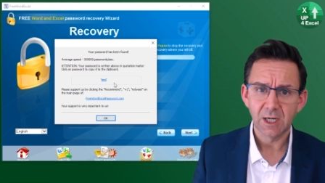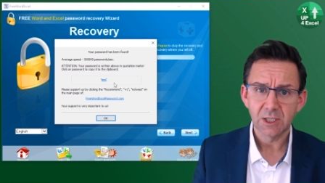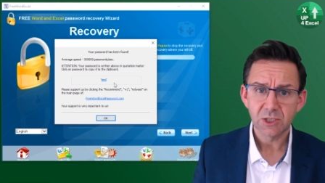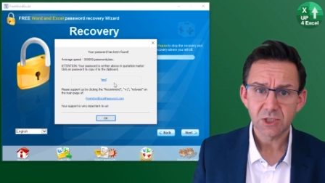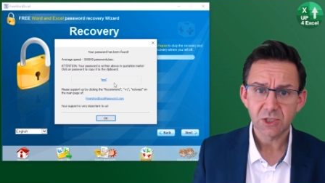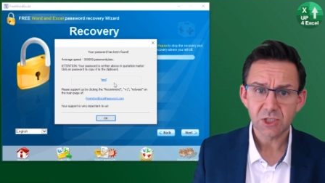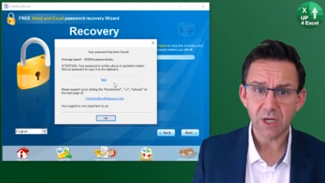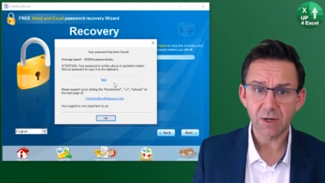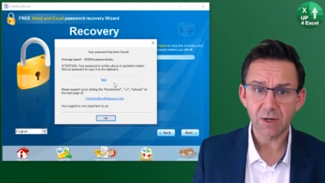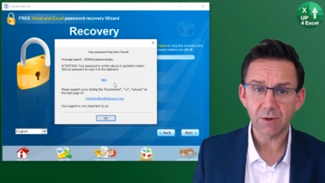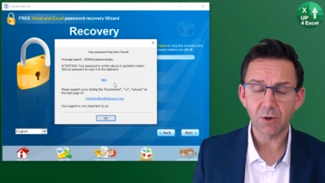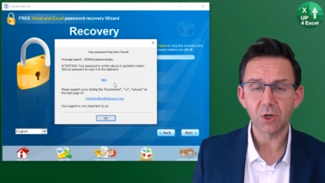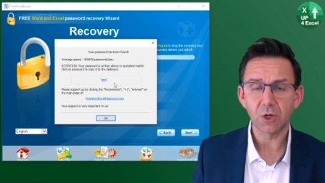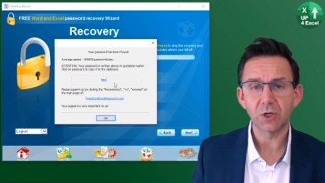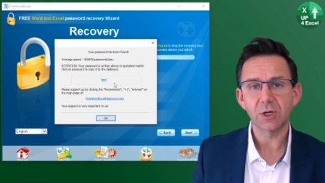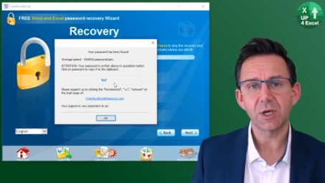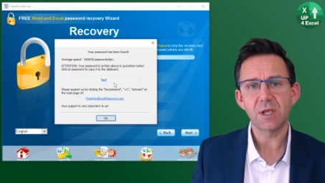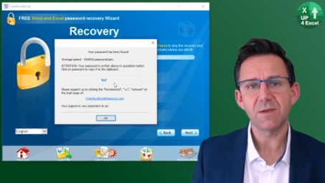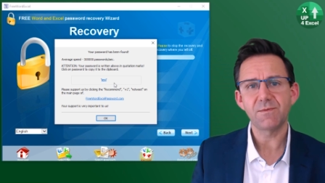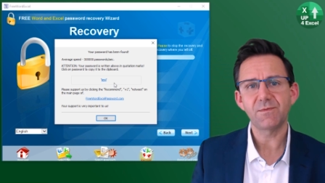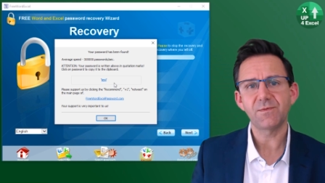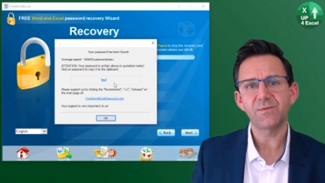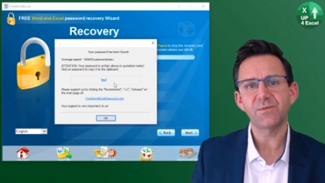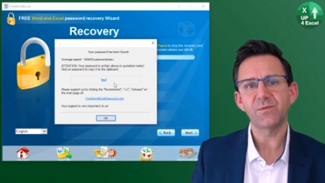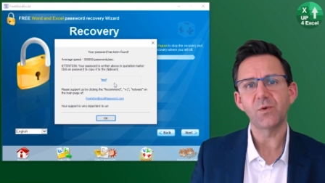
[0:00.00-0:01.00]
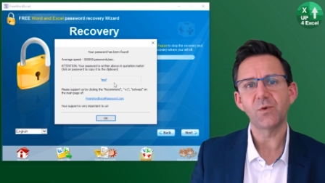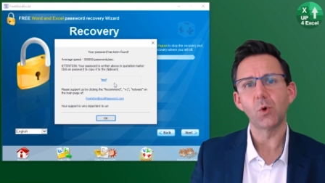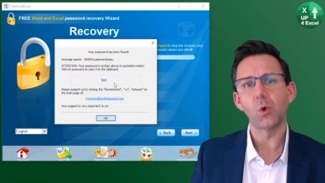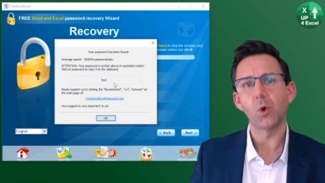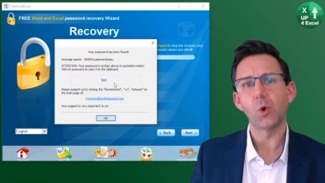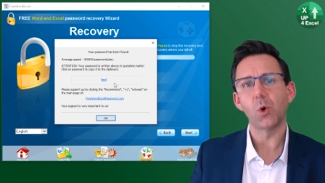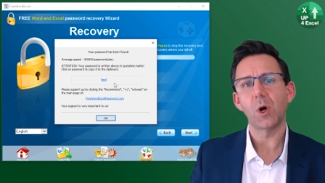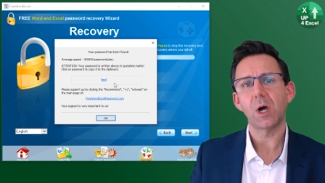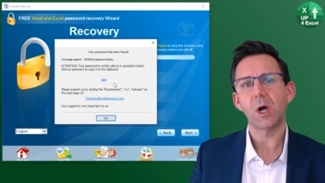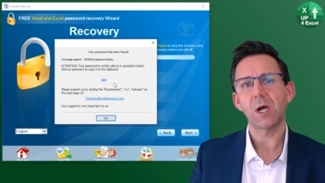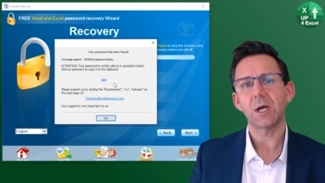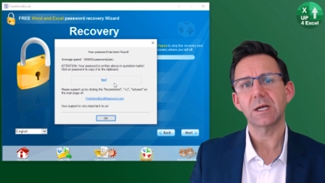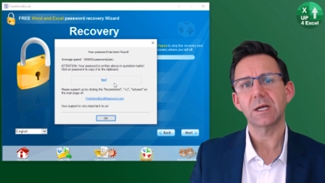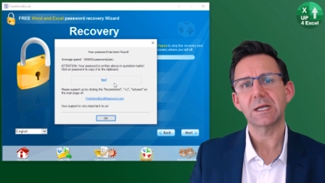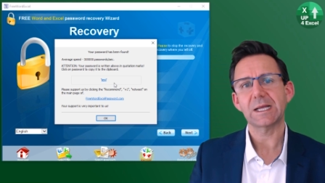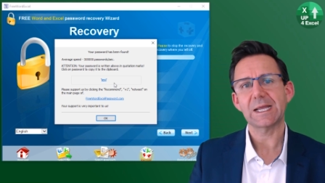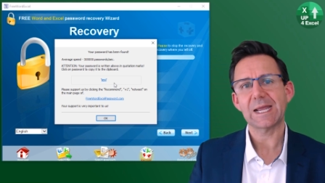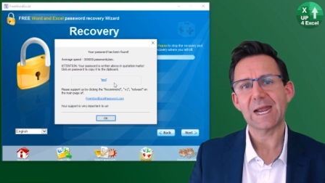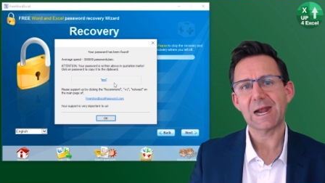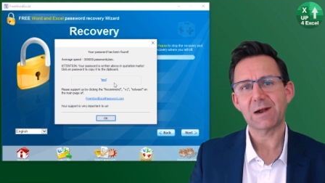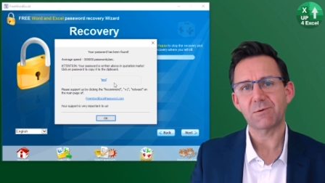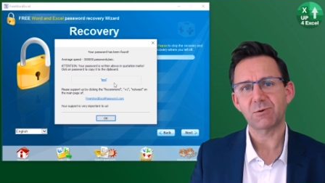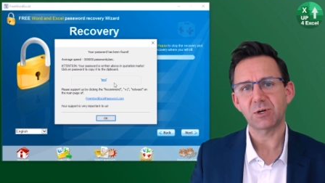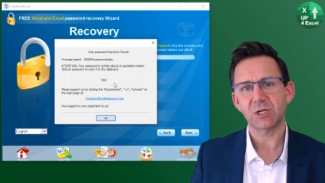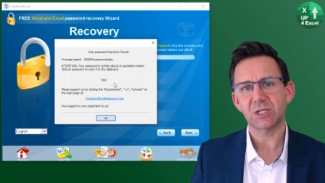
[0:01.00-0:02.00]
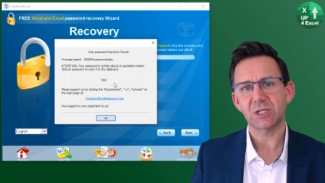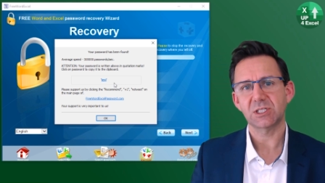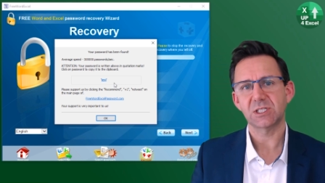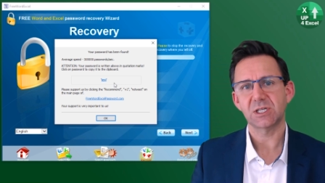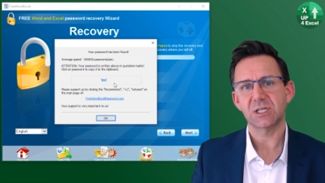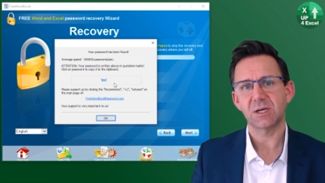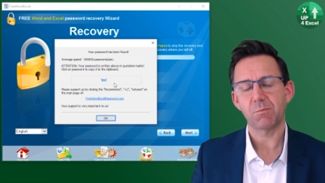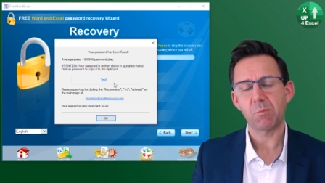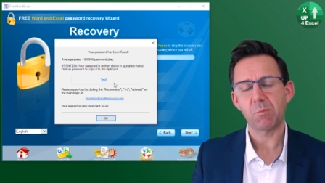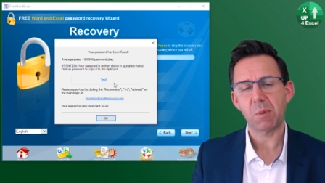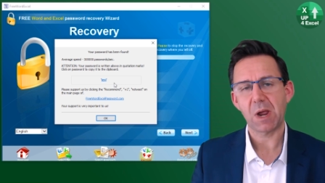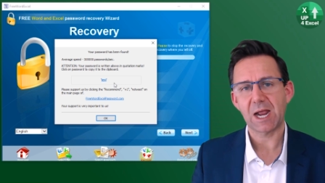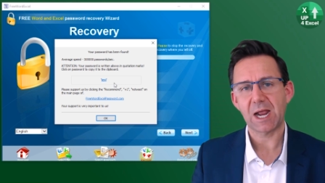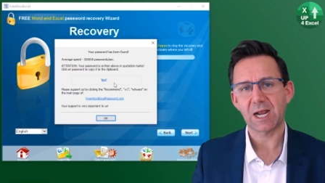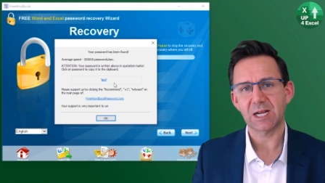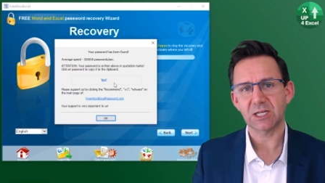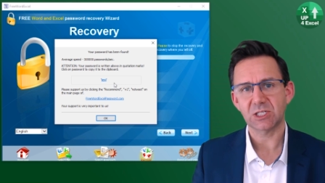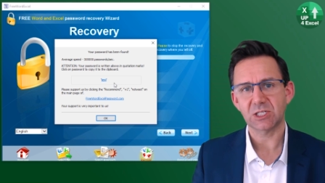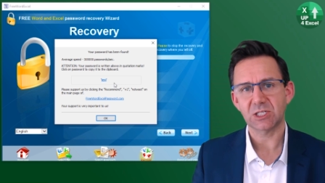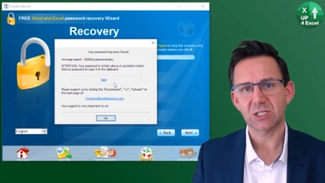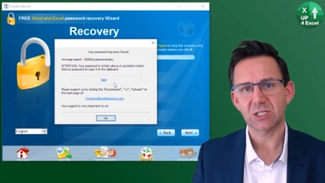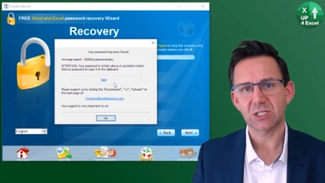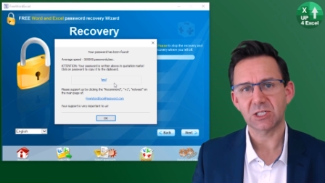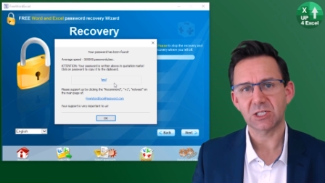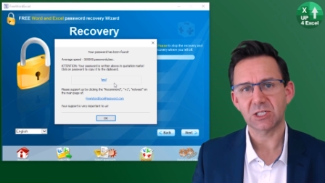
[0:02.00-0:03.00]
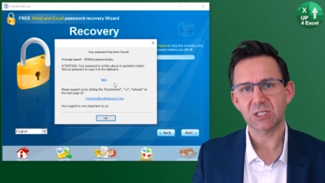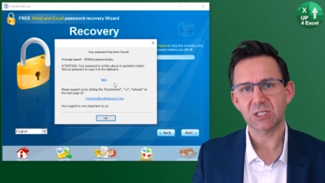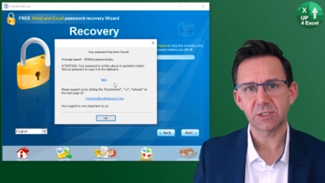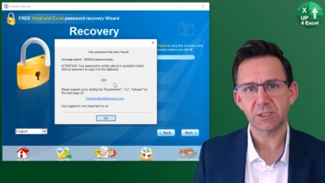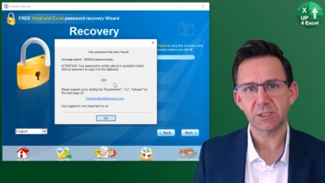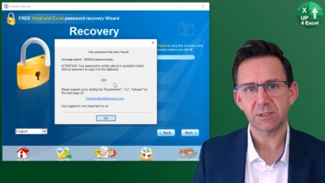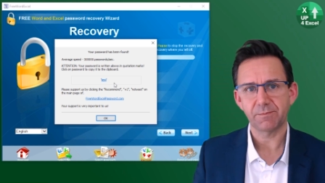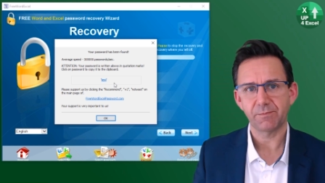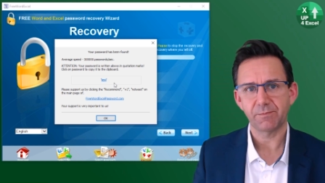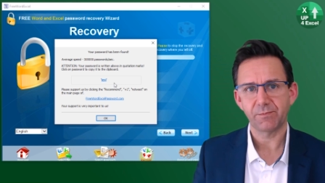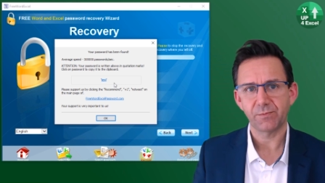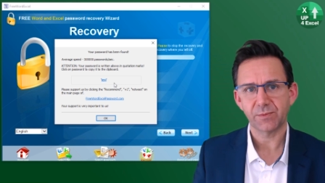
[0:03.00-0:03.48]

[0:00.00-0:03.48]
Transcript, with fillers: So on a four character password,